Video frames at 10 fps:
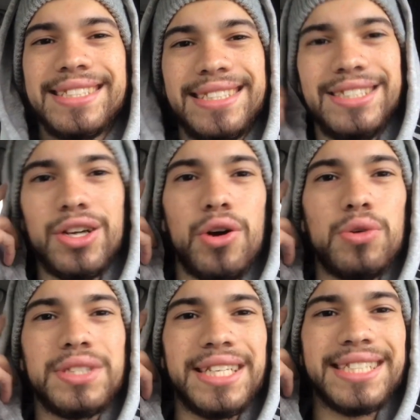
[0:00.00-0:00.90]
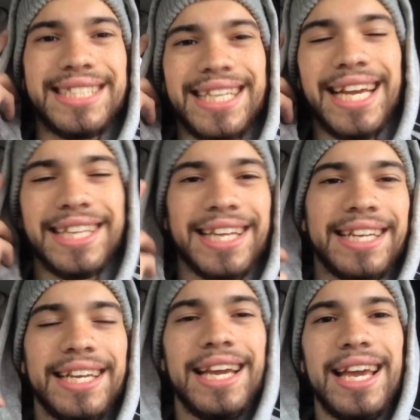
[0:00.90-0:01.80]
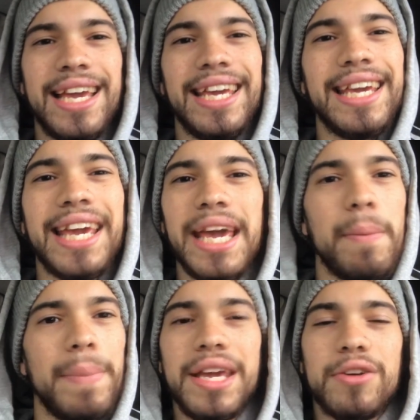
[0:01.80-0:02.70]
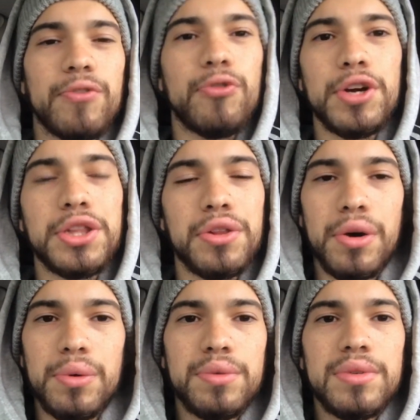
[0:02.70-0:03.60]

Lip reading: knows in his psyche that he can't make a free throw.